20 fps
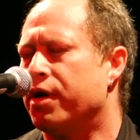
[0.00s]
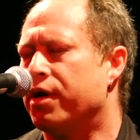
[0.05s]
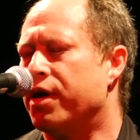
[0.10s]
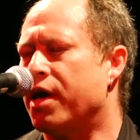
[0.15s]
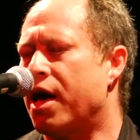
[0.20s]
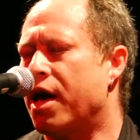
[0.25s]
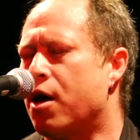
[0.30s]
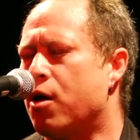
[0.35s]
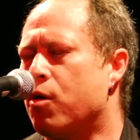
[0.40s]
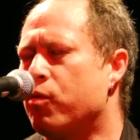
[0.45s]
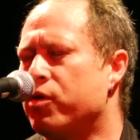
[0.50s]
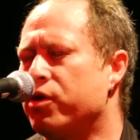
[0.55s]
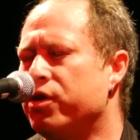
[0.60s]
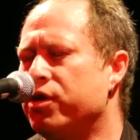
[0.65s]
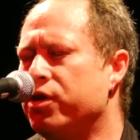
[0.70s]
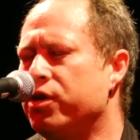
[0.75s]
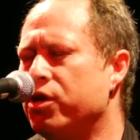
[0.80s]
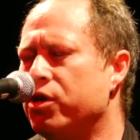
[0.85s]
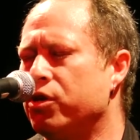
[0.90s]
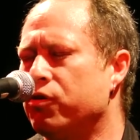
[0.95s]
Now a
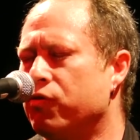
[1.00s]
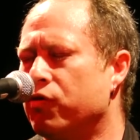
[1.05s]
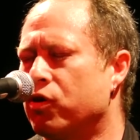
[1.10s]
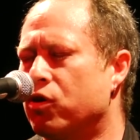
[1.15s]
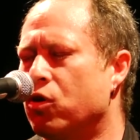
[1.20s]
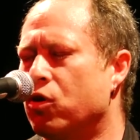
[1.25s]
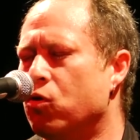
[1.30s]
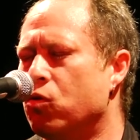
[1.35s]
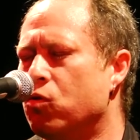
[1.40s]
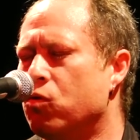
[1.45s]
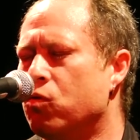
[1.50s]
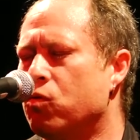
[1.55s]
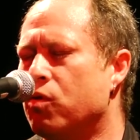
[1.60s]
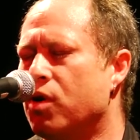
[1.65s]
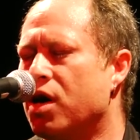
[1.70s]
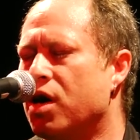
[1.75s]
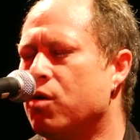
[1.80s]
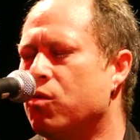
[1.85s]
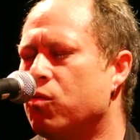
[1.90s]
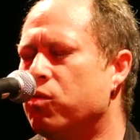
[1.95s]
year ago
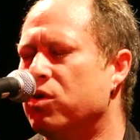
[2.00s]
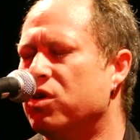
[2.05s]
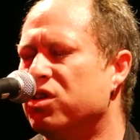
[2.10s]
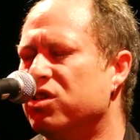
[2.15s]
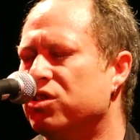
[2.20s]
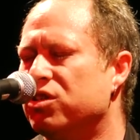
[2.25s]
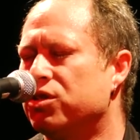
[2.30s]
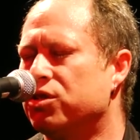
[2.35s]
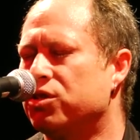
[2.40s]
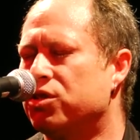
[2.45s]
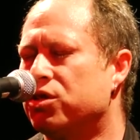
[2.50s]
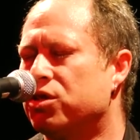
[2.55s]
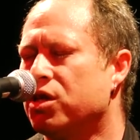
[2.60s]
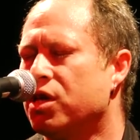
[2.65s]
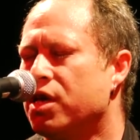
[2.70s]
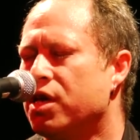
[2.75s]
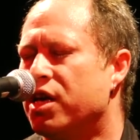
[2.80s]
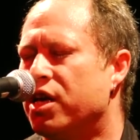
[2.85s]
I was